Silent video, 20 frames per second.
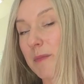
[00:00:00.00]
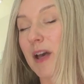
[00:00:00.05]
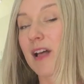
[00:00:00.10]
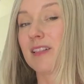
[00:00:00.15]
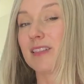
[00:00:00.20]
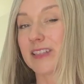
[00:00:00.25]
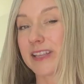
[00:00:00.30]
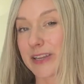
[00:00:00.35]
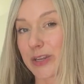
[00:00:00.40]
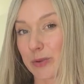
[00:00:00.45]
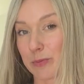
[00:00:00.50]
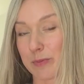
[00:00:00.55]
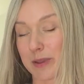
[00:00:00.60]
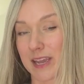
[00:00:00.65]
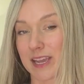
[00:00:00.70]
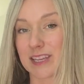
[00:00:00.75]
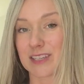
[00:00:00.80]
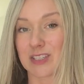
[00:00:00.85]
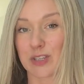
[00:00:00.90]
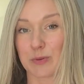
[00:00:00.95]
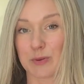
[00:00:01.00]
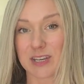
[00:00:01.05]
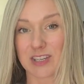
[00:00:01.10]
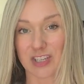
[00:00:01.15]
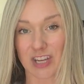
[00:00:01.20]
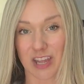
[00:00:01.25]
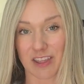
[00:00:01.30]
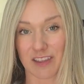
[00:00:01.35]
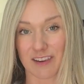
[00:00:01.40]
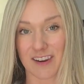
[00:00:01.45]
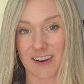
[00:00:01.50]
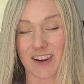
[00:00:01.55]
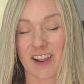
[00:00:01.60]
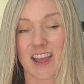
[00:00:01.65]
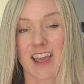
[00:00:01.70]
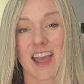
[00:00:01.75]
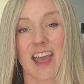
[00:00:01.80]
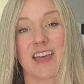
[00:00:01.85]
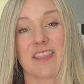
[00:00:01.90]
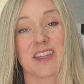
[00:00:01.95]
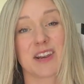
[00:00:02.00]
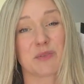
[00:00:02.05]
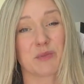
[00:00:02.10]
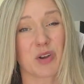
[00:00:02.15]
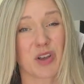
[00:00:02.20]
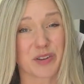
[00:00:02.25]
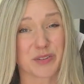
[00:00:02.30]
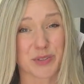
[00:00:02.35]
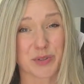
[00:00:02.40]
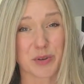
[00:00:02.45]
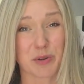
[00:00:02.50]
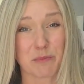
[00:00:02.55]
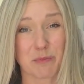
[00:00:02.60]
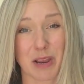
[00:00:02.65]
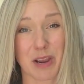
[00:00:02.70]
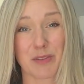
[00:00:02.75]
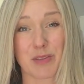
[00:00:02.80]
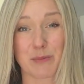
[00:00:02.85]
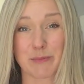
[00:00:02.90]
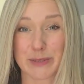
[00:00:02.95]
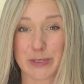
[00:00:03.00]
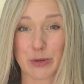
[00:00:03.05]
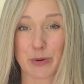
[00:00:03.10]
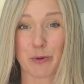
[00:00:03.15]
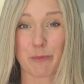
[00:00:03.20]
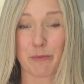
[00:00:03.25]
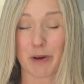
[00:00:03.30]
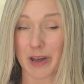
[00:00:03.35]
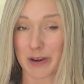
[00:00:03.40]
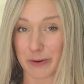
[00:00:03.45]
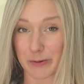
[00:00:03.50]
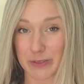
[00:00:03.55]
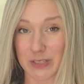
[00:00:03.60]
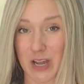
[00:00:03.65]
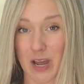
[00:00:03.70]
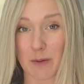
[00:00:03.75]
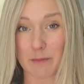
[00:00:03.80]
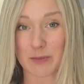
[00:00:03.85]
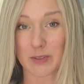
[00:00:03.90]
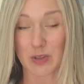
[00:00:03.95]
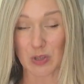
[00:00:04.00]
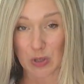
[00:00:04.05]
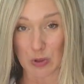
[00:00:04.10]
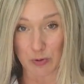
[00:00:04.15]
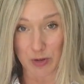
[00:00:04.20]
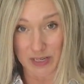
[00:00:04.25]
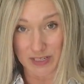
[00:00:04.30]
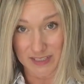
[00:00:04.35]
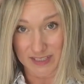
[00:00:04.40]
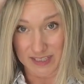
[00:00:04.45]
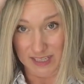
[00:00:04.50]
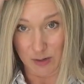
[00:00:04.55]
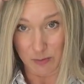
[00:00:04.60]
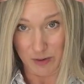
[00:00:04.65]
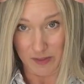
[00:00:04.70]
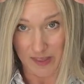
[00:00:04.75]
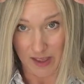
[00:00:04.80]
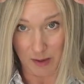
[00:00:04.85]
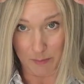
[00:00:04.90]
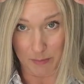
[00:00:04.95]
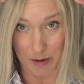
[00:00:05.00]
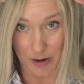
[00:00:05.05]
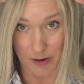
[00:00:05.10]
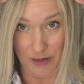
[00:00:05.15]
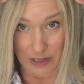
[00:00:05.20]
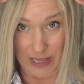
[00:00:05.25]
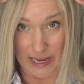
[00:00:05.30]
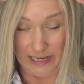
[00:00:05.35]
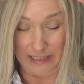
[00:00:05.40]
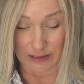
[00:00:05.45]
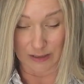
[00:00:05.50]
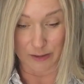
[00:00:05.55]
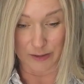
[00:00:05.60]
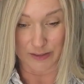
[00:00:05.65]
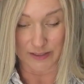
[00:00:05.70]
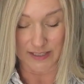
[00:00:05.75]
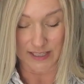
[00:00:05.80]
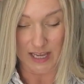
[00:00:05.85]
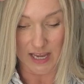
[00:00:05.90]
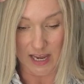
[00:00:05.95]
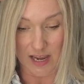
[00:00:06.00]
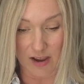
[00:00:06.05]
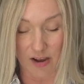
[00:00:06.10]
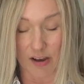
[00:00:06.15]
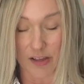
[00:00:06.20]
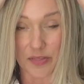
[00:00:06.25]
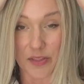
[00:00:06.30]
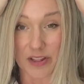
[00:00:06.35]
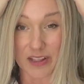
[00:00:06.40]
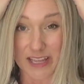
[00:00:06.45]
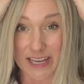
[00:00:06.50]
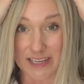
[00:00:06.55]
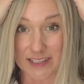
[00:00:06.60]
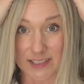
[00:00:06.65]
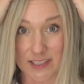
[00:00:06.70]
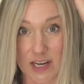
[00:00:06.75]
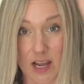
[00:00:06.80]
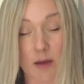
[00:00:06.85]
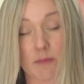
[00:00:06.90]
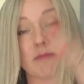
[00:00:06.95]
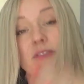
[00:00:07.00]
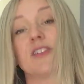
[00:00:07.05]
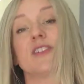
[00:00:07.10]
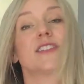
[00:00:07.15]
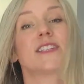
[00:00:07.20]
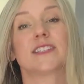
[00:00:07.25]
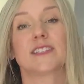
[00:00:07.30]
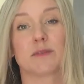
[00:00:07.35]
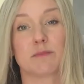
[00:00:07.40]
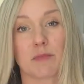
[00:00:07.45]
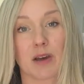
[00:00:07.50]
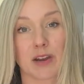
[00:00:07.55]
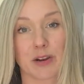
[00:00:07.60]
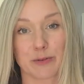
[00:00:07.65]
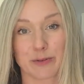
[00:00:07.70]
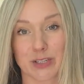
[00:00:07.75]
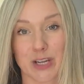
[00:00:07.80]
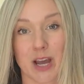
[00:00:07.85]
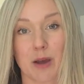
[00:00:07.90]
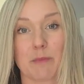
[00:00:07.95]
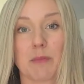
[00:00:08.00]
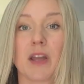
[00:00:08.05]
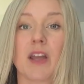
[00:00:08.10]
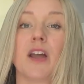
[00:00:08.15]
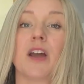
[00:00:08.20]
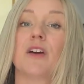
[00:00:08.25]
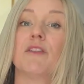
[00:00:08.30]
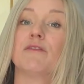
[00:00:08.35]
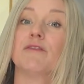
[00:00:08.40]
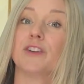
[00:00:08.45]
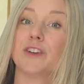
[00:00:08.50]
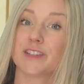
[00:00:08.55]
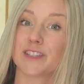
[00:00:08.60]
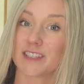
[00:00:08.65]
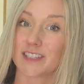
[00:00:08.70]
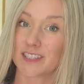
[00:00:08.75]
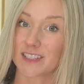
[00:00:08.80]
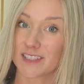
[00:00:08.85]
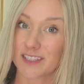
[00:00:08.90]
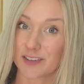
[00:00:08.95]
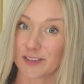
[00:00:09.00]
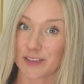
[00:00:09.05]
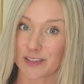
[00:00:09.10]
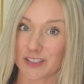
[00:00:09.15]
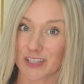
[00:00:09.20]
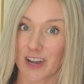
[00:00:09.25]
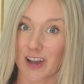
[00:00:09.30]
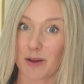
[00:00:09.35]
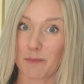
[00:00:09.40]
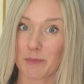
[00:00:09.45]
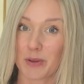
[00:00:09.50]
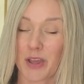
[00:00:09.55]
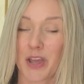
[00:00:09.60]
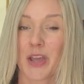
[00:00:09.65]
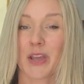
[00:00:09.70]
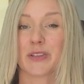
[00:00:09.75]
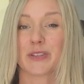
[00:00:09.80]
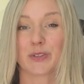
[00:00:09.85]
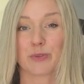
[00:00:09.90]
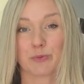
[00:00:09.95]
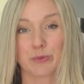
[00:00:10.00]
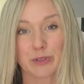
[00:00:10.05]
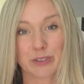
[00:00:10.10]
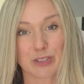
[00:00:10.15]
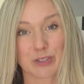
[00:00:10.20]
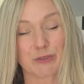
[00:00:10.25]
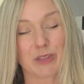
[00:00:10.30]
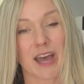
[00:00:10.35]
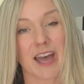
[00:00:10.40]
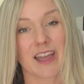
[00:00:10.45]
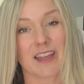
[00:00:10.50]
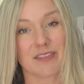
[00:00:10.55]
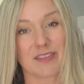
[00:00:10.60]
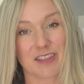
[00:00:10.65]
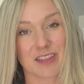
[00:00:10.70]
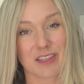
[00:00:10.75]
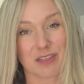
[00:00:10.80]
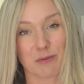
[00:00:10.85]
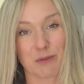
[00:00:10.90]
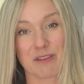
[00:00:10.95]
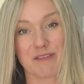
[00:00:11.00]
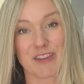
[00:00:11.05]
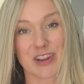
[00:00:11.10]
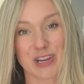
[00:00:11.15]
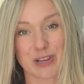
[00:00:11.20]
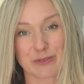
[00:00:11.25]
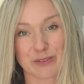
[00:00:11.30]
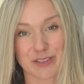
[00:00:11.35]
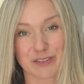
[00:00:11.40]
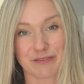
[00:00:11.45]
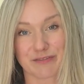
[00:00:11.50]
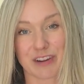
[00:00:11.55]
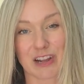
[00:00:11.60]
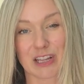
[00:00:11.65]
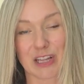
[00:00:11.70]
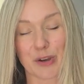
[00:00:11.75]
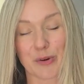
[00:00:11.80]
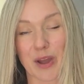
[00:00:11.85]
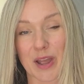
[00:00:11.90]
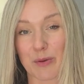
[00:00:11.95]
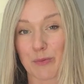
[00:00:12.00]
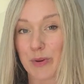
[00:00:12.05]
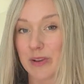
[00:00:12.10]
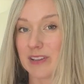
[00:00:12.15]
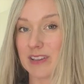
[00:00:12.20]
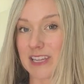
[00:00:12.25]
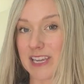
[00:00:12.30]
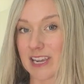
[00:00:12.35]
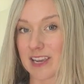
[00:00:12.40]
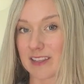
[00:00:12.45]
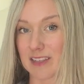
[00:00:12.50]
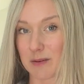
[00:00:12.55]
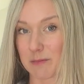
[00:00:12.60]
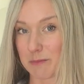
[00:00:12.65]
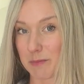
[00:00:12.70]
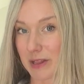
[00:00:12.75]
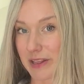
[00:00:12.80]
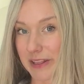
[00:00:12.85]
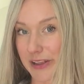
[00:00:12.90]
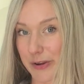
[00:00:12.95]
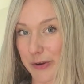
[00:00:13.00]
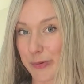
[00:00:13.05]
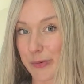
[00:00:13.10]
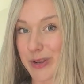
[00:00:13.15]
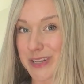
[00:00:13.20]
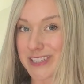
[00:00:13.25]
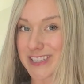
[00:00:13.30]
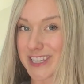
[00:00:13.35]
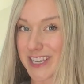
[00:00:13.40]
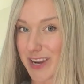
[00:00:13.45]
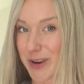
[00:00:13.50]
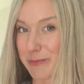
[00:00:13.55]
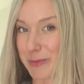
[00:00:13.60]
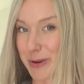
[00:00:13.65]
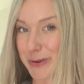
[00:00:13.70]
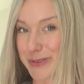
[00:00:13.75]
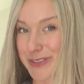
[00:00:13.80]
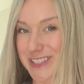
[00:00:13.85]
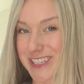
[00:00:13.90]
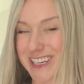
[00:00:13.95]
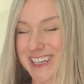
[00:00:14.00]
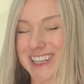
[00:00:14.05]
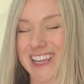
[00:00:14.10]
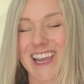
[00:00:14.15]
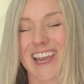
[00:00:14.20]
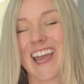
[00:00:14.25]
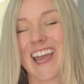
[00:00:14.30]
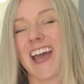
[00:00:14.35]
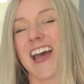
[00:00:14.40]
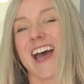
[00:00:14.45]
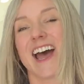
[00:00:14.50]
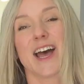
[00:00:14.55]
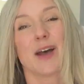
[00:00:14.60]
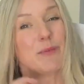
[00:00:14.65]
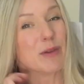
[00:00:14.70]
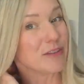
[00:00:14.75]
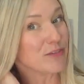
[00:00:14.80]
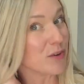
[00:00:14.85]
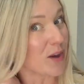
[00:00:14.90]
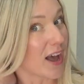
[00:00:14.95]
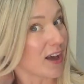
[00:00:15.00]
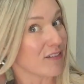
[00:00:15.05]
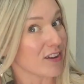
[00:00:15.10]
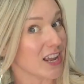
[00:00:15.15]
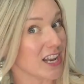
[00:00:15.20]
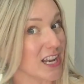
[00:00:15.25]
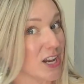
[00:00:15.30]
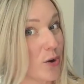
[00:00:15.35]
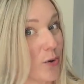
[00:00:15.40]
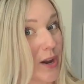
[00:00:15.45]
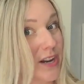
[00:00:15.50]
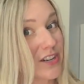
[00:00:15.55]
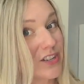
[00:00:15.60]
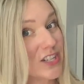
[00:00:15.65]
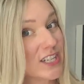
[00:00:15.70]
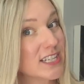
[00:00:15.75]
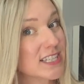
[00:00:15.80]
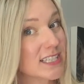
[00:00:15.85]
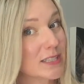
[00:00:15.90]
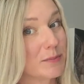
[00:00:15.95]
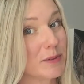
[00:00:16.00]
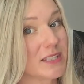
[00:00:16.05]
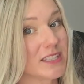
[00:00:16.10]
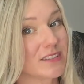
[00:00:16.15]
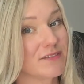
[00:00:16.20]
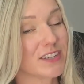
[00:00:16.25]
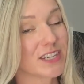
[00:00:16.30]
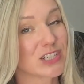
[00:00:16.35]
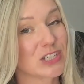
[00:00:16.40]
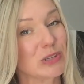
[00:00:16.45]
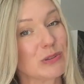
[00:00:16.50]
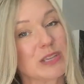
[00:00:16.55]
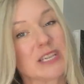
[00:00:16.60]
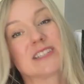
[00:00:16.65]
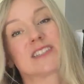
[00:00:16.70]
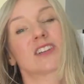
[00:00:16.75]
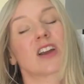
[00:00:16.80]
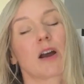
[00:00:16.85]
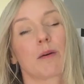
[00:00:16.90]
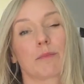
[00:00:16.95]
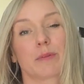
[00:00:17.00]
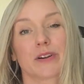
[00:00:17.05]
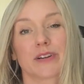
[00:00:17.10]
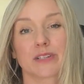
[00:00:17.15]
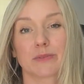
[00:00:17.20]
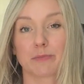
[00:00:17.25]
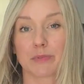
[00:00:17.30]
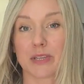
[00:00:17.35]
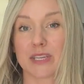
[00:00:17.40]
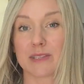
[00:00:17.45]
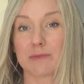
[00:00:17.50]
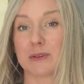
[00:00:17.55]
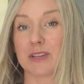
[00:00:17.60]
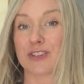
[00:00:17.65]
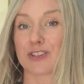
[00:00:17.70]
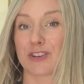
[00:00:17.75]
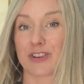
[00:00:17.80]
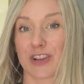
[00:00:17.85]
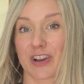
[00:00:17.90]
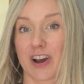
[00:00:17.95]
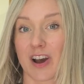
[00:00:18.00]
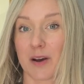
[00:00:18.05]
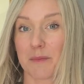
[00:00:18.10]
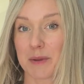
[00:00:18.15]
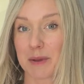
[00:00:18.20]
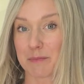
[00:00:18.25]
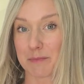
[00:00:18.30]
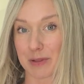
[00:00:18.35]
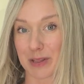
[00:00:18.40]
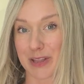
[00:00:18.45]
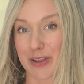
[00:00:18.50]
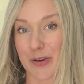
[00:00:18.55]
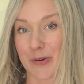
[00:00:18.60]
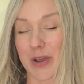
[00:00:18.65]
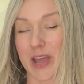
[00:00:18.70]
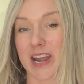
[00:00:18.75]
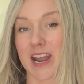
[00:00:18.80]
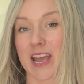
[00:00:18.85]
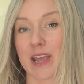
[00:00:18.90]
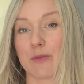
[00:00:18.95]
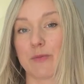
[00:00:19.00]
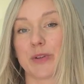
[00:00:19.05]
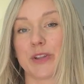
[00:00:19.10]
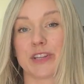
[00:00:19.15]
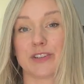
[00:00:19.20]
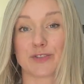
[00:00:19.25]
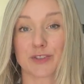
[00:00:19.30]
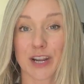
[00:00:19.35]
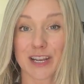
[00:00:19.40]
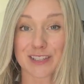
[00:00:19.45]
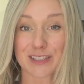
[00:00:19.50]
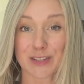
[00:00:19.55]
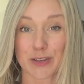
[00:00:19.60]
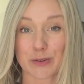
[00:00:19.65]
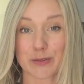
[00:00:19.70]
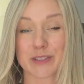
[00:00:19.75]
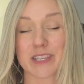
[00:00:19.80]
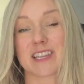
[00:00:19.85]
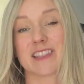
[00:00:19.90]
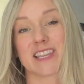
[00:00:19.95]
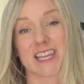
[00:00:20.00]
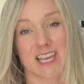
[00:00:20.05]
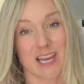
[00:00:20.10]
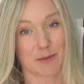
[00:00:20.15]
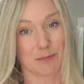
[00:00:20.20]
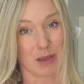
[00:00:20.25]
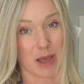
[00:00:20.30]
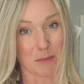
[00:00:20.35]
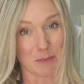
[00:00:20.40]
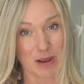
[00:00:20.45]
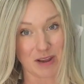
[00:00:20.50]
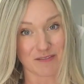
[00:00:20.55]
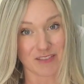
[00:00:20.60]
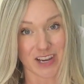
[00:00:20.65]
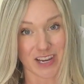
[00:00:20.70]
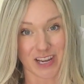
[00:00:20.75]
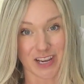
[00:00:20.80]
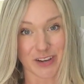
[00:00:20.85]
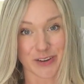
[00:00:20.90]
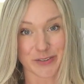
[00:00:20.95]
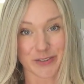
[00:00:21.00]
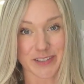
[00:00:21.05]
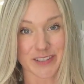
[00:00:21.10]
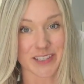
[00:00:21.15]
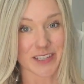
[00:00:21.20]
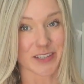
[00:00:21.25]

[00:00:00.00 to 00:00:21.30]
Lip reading: a little bit to each other, and then I will also compare them to a mono top so that you can see what that part line looks like on the lace top versus a mono top versus a silk top. So we'll do that in the 3 videos to follow. I will link them below once they are posted. If you have any questions specific to these toppers, please be sure to comment below and I will address those in the upcoming videos.